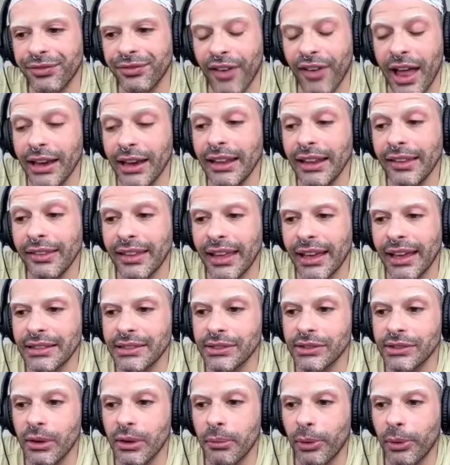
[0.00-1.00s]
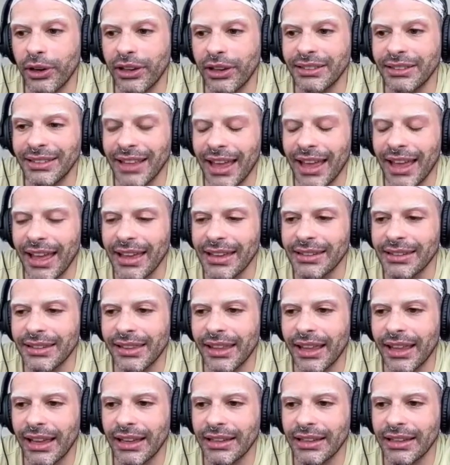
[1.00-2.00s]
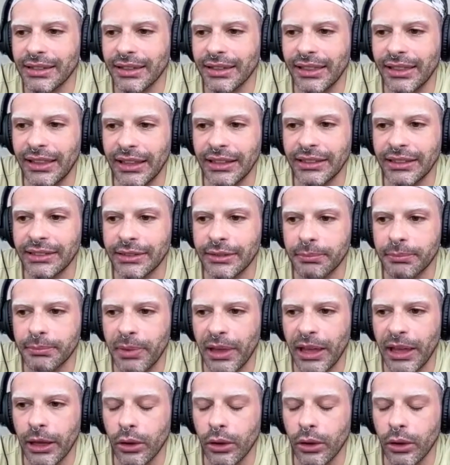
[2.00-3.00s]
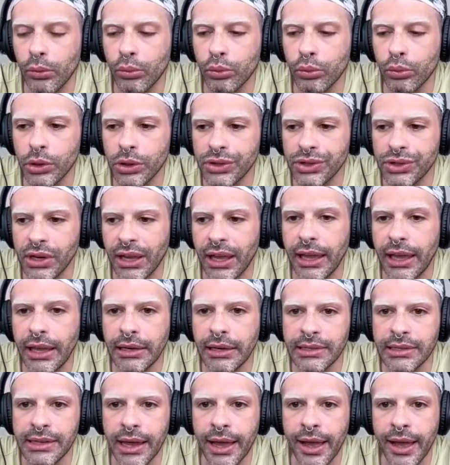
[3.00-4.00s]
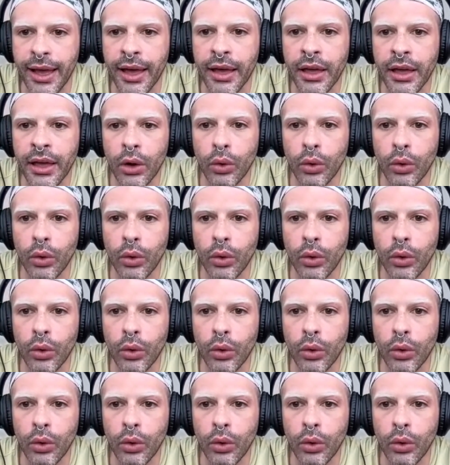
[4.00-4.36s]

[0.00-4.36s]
funny that somebody said that this bill would hinder